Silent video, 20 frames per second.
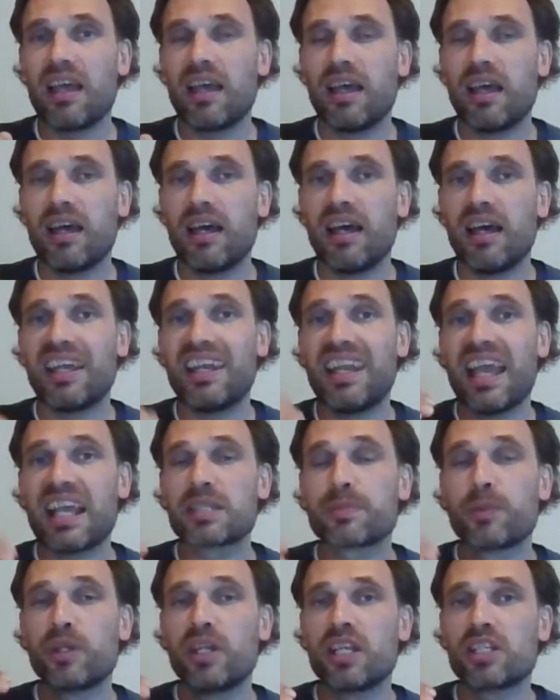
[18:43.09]

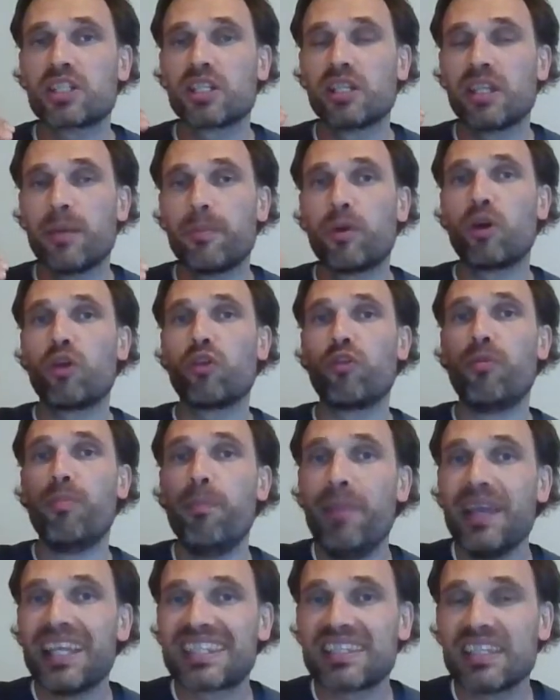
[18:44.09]
exponential number of
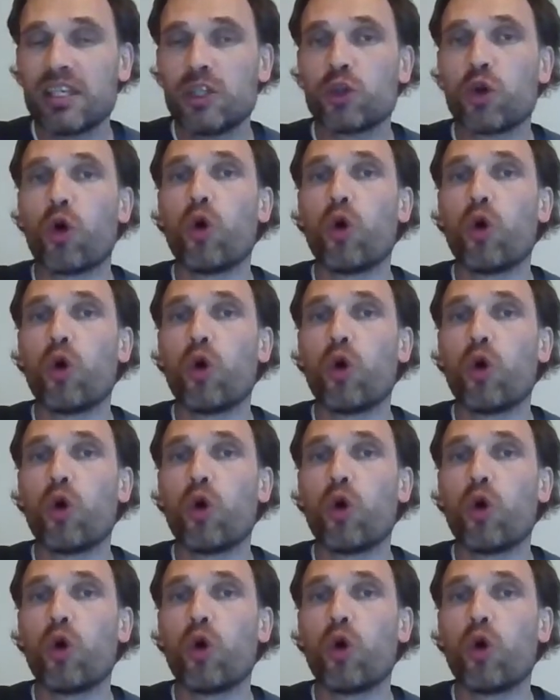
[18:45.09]
bits in